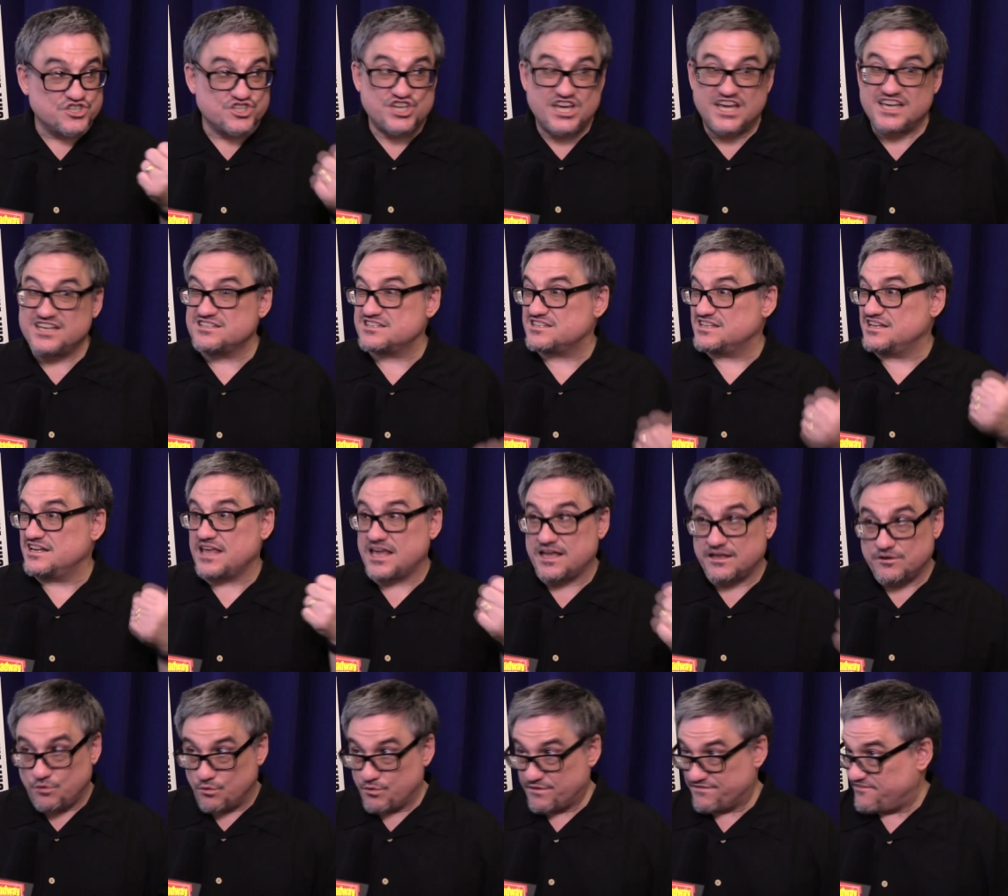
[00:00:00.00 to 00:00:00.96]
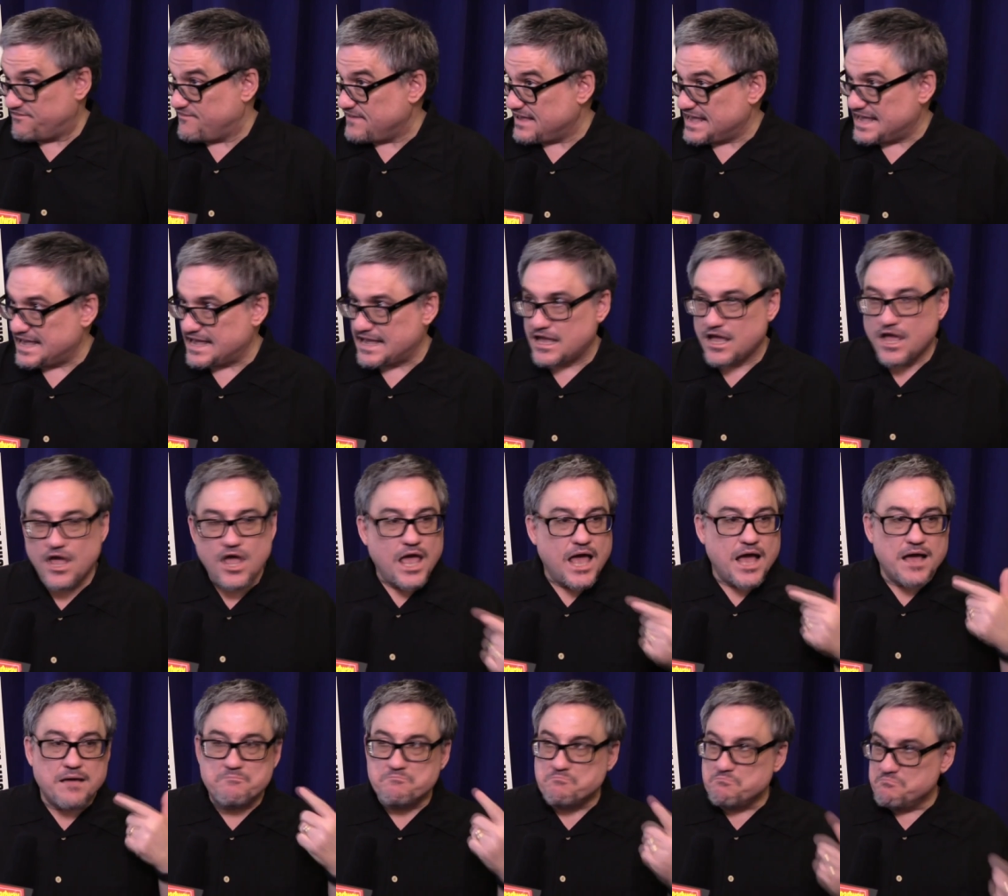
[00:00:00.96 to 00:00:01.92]
Jason and Orfeh,
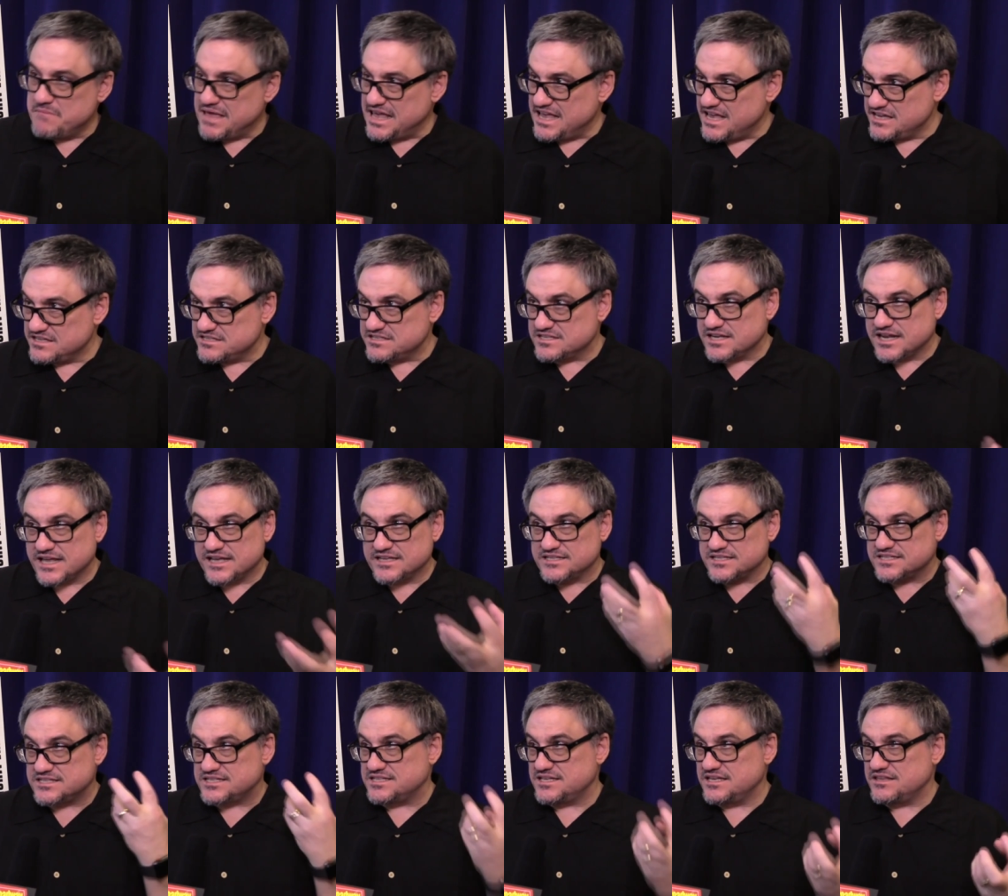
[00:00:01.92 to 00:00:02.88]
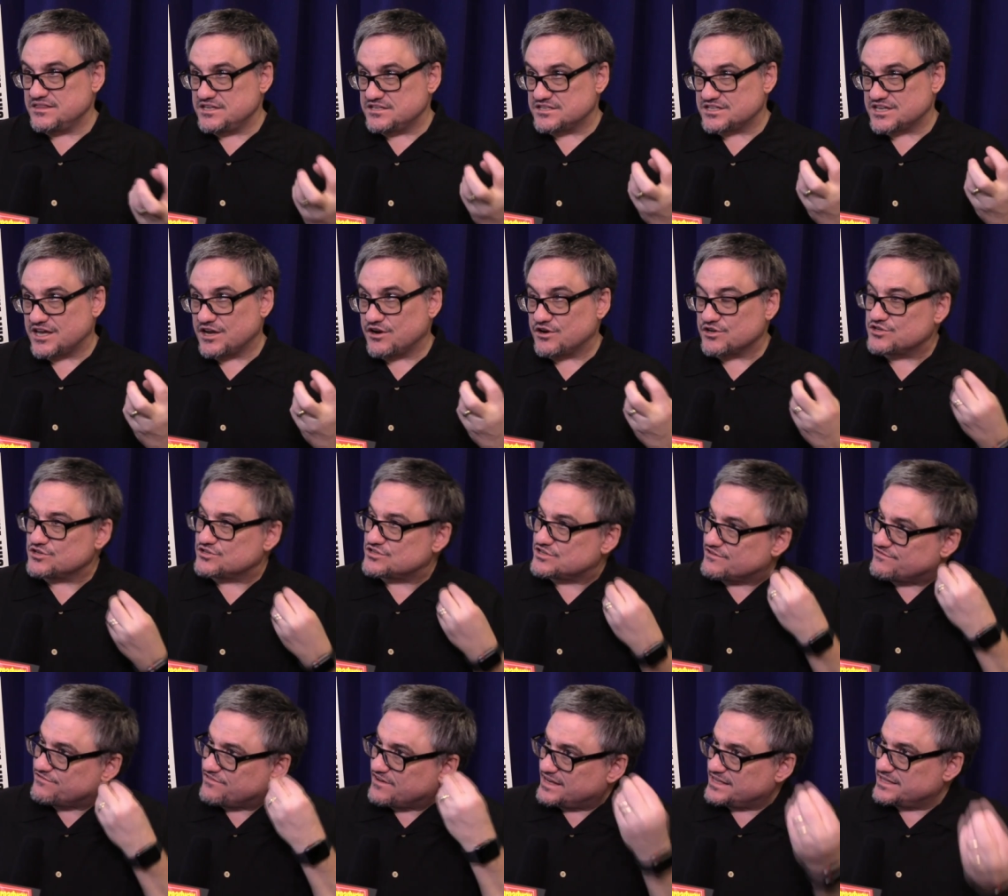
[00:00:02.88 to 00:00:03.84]
amazing. And to see these
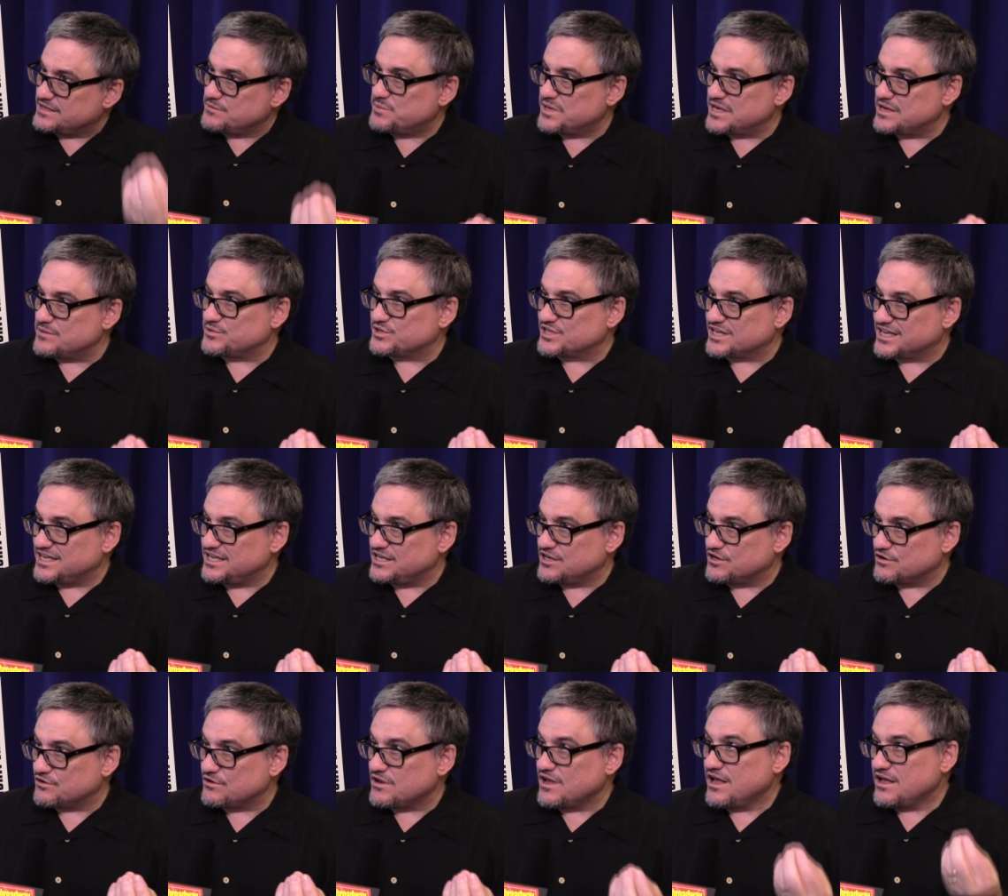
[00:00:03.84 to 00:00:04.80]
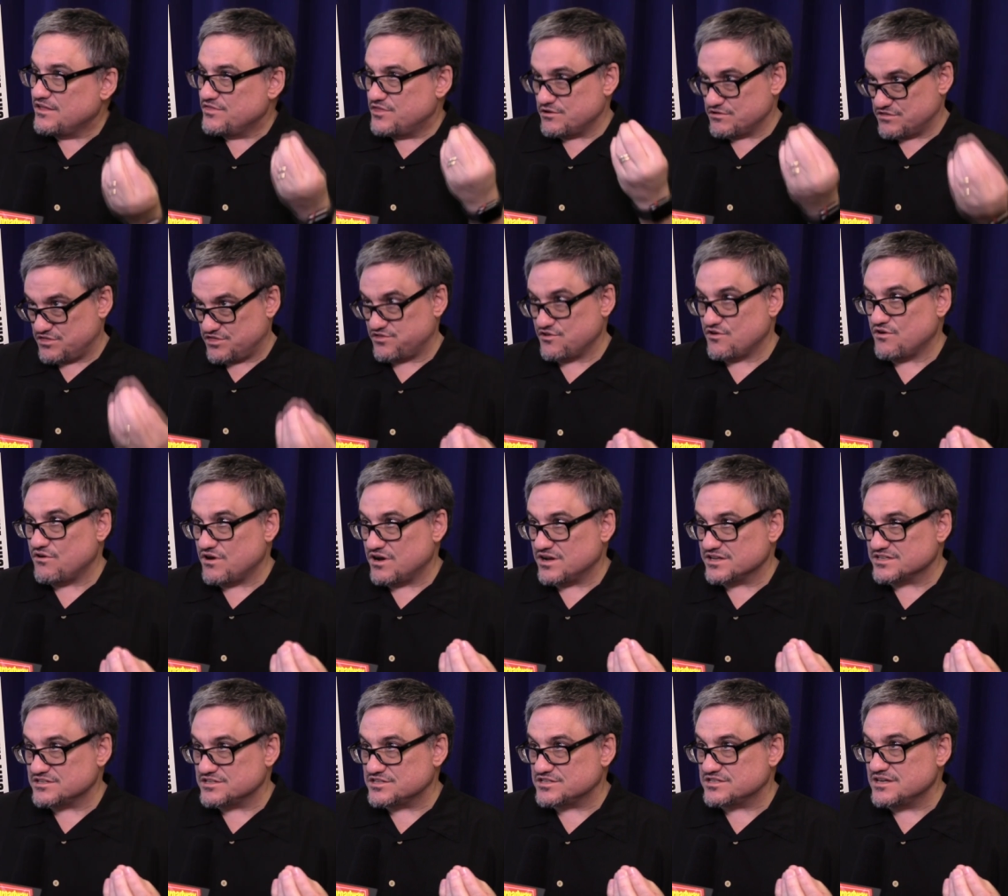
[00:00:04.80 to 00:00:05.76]
characters to finally be able to hear their
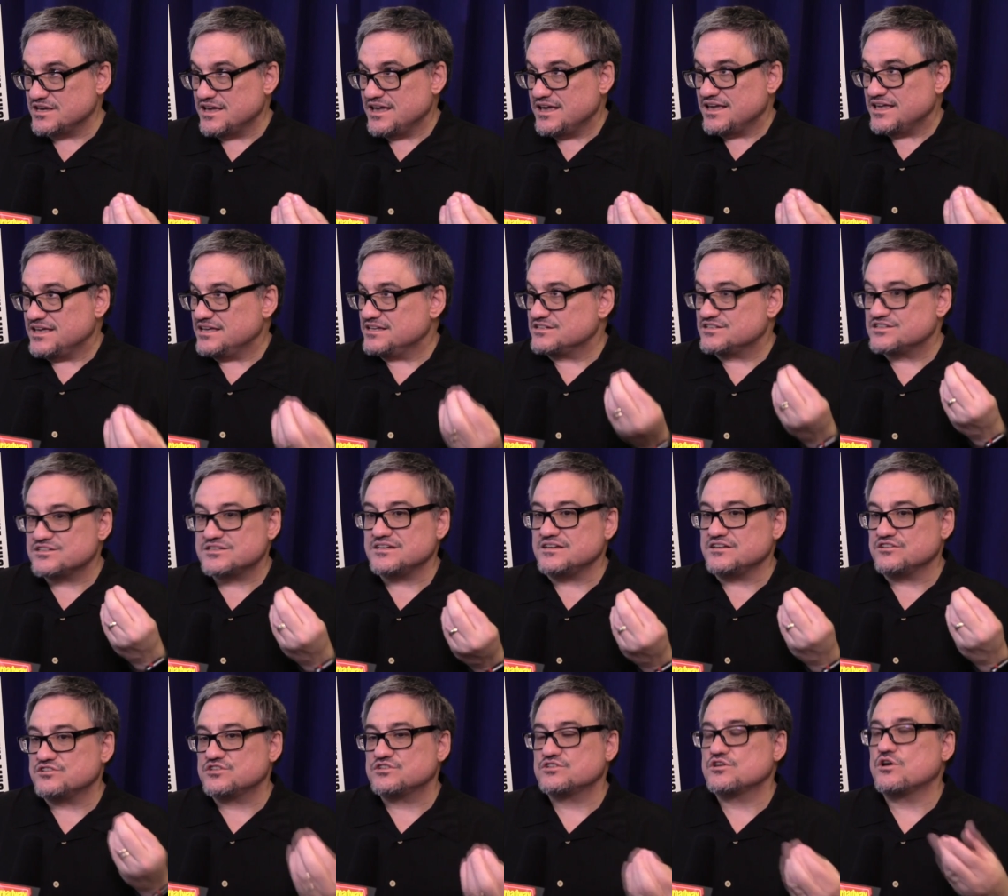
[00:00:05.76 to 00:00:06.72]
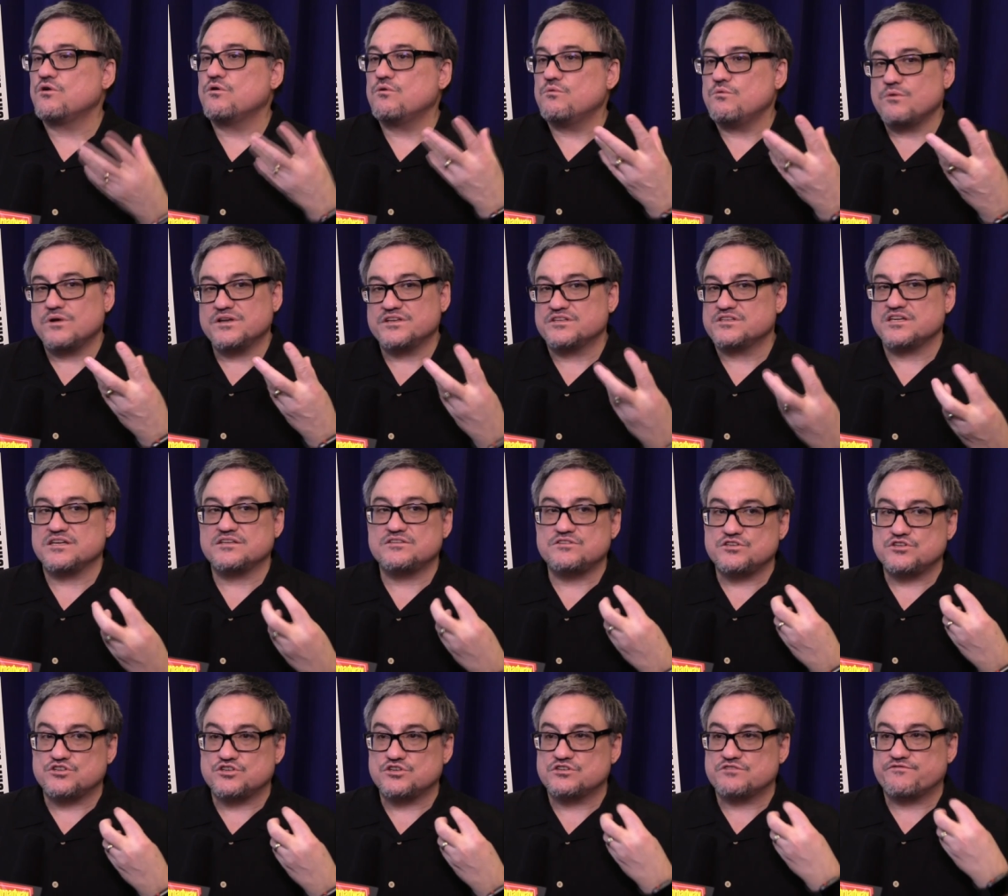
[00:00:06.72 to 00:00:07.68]
thoughts is is so it, it
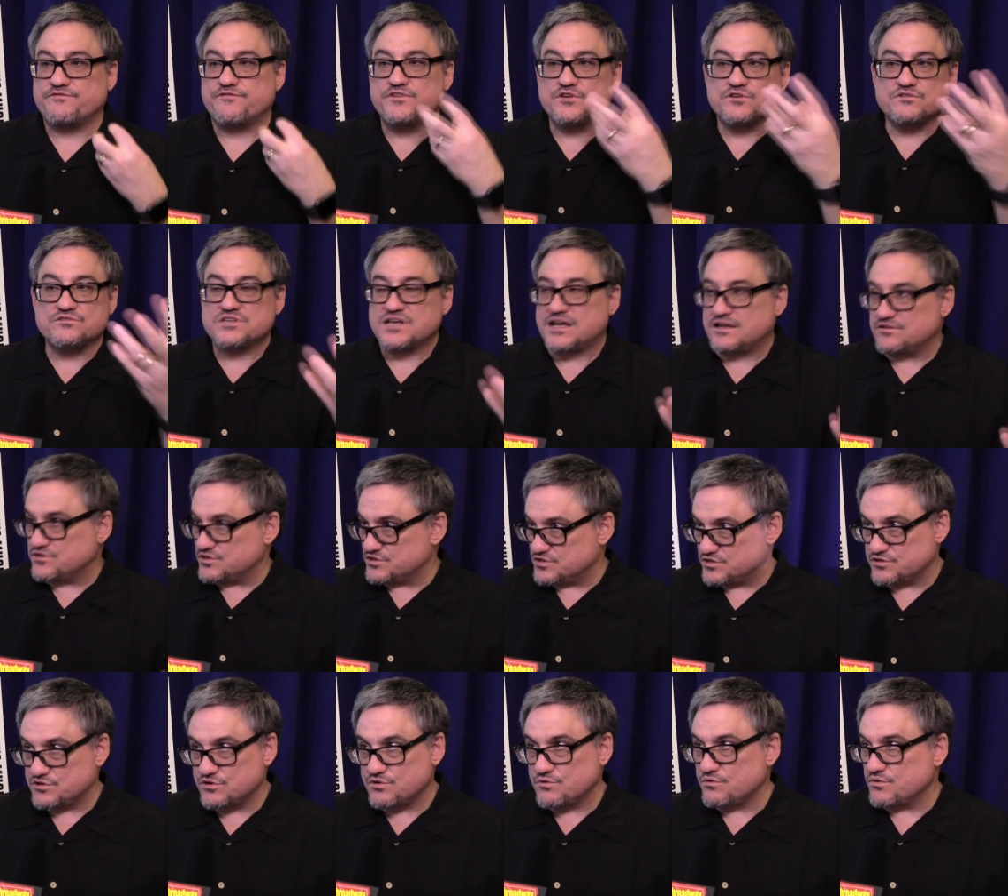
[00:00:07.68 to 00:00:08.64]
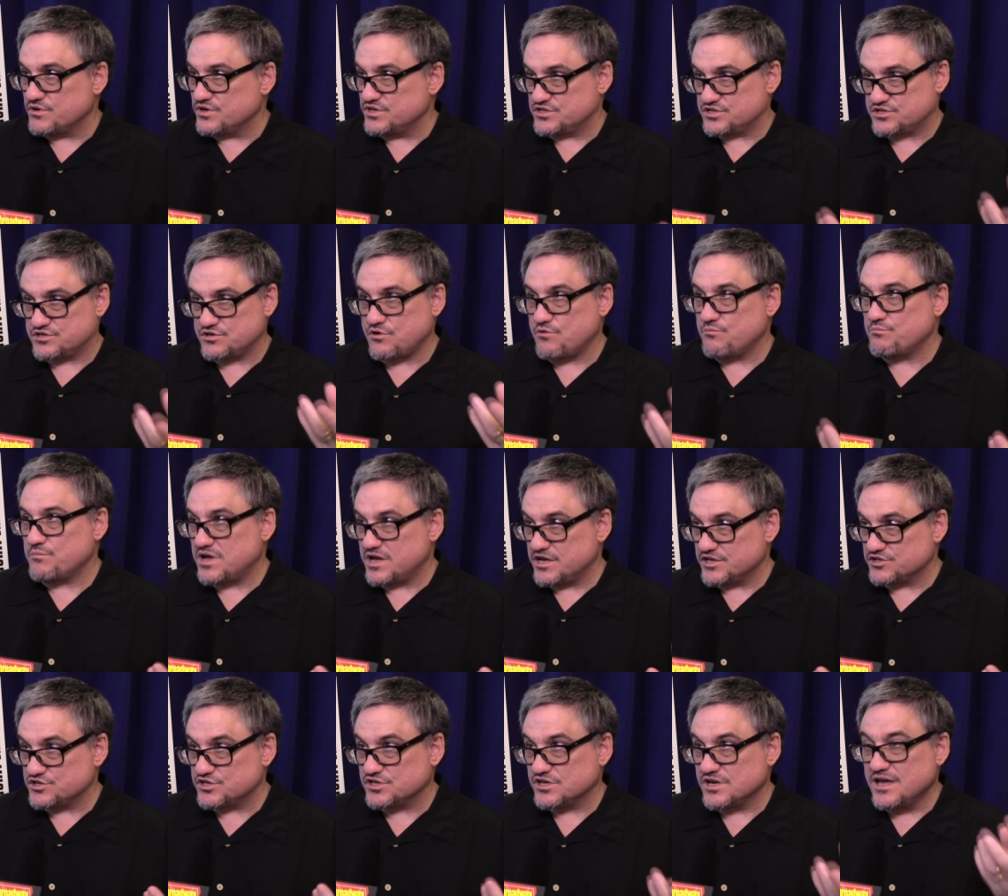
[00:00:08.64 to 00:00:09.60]
just fills out the story so
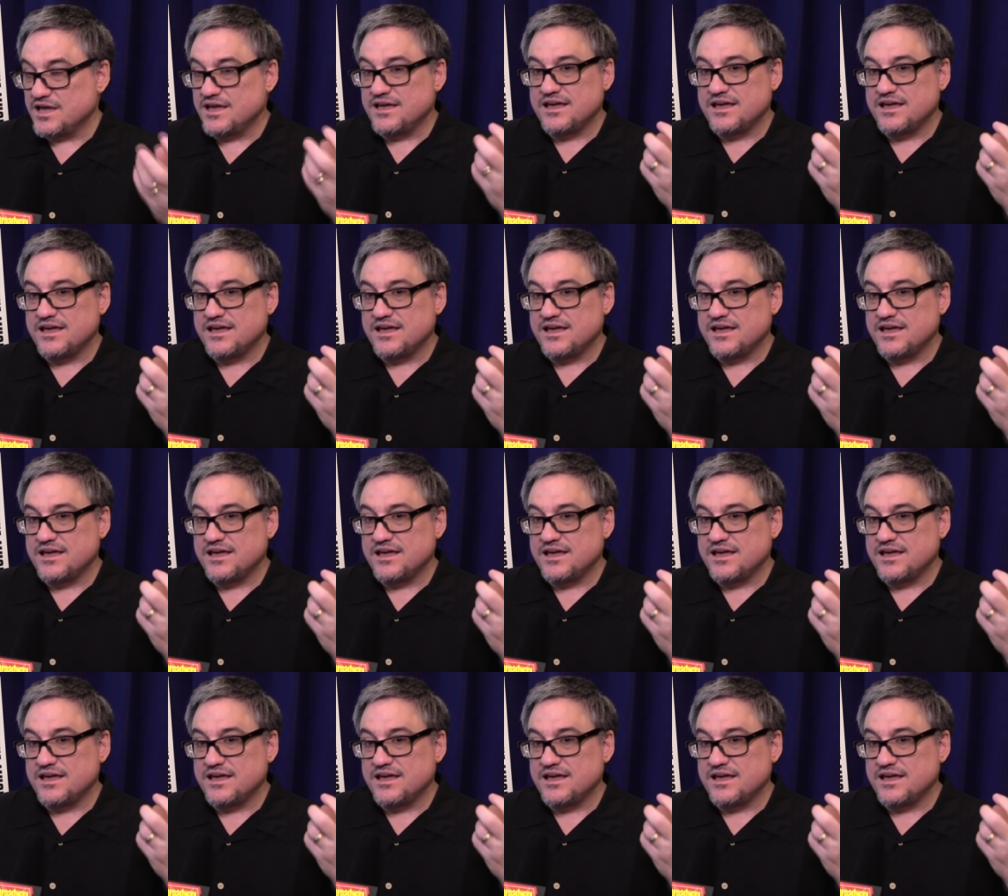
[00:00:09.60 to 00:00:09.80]
much.